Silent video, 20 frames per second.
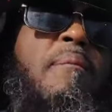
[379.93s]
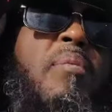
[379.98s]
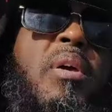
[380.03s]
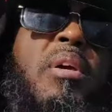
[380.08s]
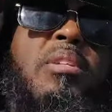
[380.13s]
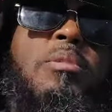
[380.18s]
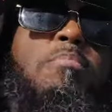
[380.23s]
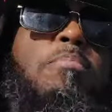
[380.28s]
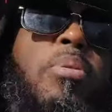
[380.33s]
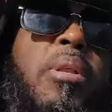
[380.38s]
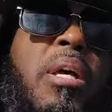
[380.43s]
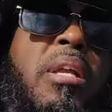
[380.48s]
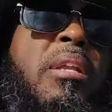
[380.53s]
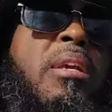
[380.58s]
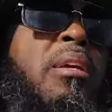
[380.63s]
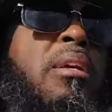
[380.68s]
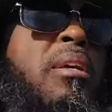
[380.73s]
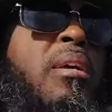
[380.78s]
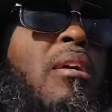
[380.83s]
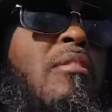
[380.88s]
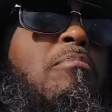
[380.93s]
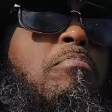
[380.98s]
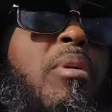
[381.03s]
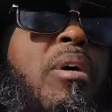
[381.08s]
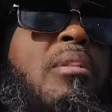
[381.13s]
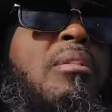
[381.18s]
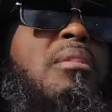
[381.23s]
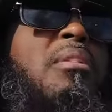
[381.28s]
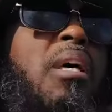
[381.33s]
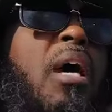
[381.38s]
it's plenty of
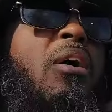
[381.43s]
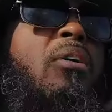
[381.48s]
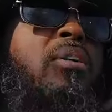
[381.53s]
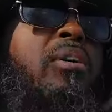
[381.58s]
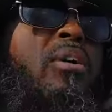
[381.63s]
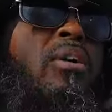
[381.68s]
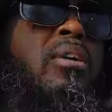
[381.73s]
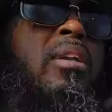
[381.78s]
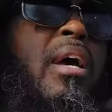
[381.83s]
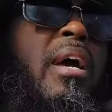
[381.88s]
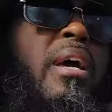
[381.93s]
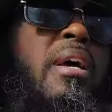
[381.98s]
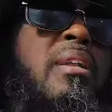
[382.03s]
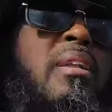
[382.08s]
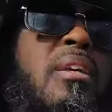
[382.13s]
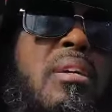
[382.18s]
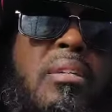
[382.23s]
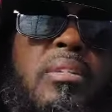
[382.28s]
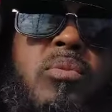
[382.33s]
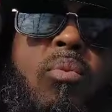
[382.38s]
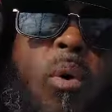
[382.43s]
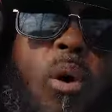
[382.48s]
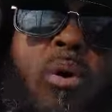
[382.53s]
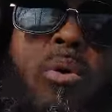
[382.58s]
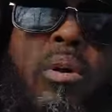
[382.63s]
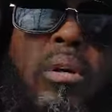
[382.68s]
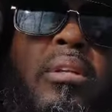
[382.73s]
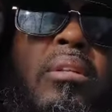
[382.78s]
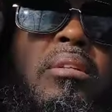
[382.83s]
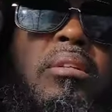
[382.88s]
brothers out here that is
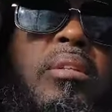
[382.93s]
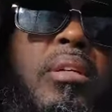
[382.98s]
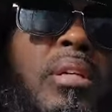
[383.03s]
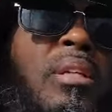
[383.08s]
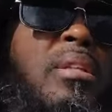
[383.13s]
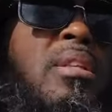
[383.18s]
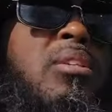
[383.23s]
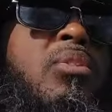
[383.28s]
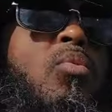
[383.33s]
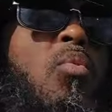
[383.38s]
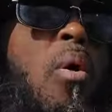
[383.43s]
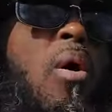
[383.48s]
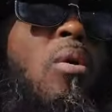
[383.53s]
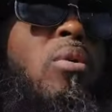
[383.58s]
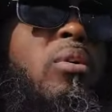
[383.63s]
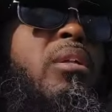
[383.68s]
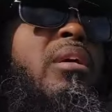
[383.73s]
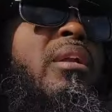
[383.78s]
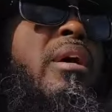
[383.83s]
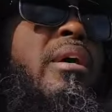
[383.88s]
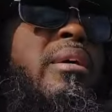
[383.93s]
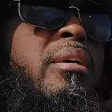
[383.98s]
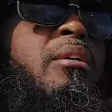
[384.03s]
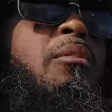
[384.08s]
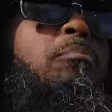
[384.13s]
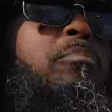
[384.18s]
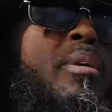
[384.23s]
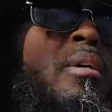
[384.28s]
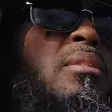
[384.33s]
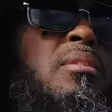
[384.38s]
walking in this walk that are
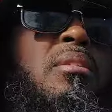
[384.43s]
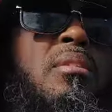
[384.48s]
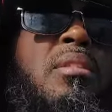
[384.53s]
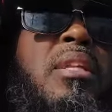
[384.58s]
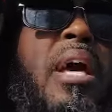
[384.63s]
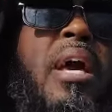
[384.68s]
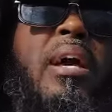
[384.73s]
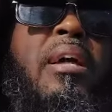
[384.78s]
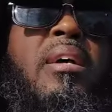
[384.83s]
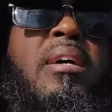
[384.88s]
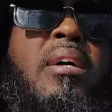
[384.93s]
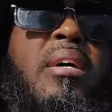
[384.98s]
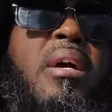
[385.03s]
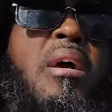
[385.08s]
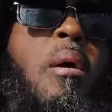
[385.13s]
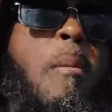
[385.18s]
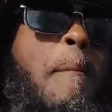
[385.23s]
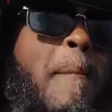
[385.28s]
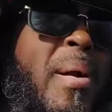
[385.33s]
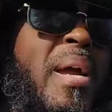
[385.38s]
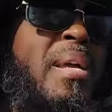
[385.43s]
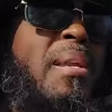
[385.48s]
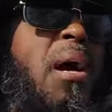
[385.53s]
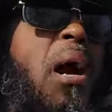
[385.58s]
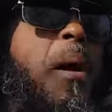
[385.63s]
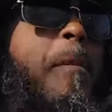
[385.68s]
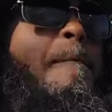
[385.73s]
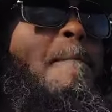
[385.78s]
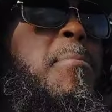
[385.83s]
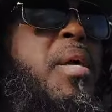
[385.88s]
good brothers that may
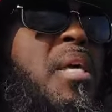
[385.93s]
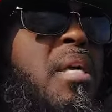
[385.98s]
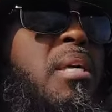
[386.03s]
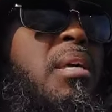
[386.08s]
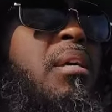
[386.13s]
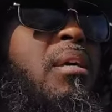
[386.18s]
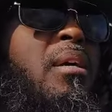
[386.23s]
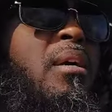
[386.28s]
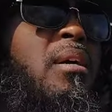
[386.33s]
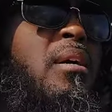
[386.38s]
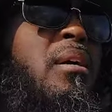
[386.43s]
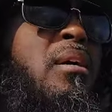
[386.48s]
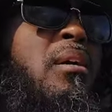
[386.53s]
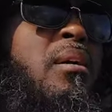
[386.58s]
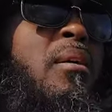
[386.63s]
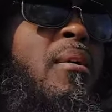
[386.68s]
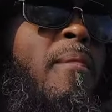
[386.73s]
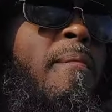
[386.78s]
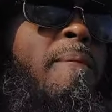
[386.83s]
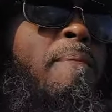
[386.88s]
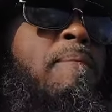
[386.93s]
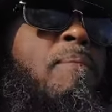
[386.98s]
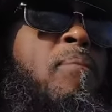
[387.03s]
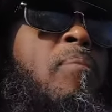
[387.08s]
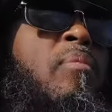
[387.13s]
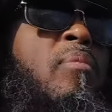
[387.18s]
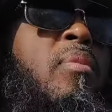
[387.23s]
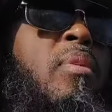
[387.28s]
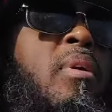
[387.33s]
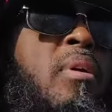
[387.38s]
not be
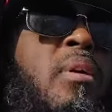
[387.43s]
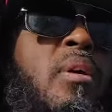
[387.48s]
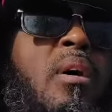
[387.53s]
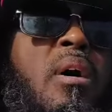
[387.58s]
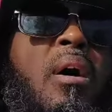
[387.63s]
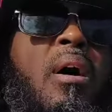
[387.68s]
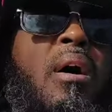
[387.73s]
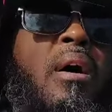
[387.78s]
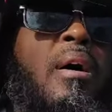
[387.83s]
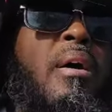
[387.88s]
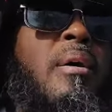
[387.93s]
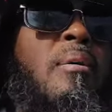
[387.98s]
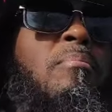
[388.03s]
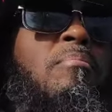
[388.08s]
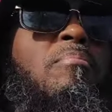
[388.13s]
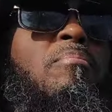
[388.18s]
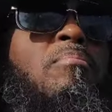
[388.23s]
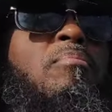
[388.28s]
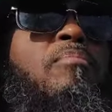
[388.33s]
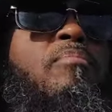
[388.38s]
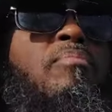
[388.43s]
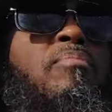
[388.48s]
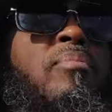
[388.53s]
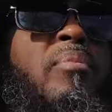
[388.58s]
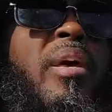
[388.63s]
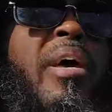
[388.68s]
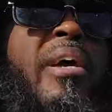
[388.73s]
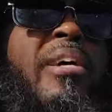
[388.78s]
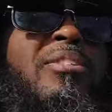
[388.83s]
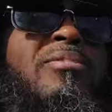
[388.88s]
um,
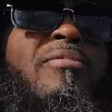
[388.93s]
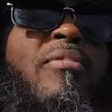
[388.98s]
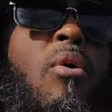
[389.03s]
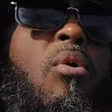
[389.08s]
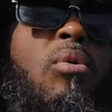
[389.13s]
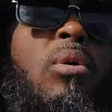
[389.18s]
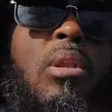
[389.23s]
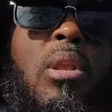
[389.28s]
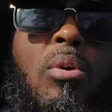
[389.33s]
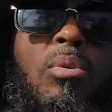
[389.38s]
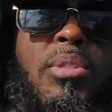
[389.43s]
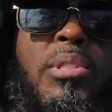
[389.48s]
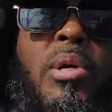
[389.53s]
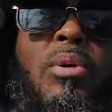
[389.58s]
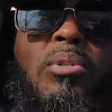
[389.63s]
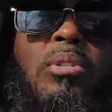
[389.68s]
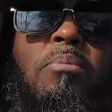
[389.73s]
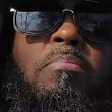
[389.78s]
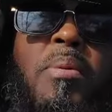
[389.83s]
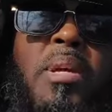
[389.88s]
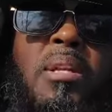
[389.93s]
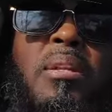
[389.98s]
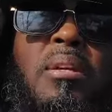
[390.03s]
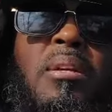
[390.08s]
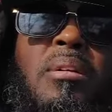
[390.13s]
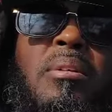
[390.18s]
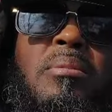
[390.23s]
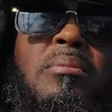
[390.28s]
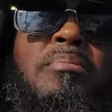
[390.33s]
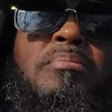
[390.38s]
as vocal on social
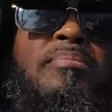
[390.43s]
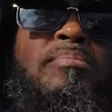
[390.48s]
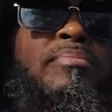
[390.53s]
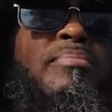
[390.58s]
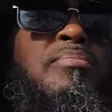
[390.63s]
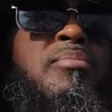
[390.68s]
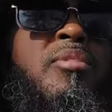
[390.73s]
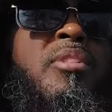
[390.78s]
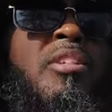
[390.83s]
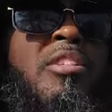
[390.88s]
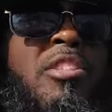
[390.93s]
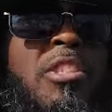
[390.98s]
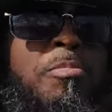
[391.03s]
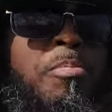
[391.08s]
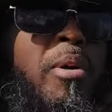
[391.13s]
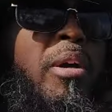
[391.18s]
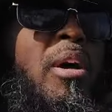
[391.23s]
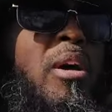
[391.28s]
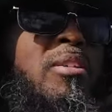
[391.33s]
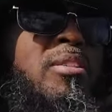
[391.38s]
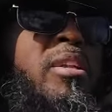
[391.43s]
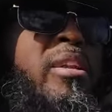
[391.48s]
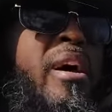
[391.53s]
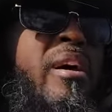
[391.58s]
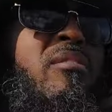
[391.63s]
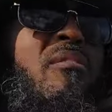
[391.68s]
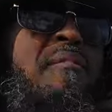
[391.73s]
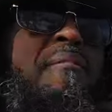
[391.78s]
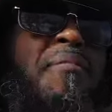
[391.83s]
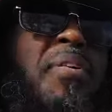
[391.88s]
media. Just because they're
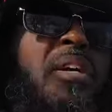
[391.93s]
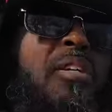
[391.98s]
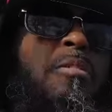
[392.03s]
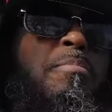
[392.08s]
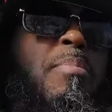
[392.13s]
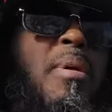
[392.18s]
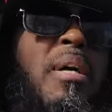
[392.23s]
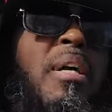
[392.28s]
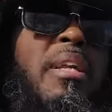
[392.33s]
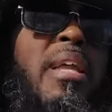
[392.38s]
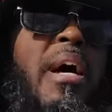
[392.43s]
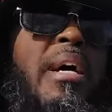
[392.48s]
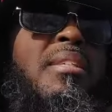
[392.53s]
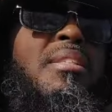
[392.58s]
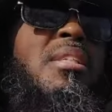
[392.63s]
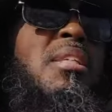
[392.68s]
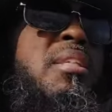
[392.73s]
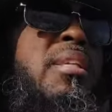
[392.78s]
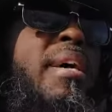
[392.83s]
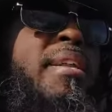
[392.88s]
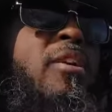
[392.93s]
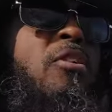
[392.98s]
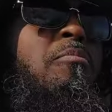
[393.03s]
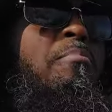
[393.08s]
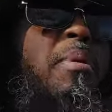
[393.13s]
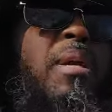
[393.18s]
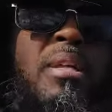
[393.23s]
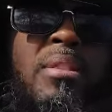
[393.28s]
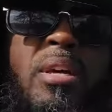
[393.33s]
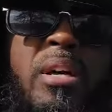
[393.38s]
not on Facebook and IG, that don't
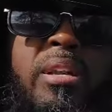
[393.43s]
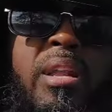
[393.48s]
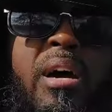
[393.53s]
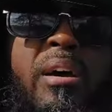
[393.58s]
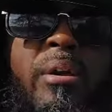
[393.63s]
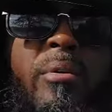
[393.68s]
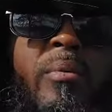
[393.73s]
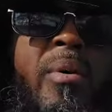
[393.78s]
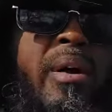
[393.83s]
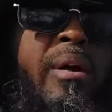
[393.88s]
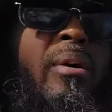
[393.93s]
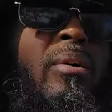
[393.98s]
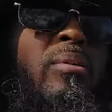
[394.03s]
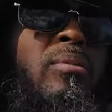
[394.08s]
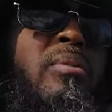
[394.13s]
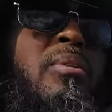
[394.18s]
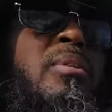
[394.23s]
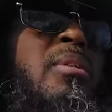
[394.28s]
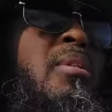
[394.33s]
mean they're not around.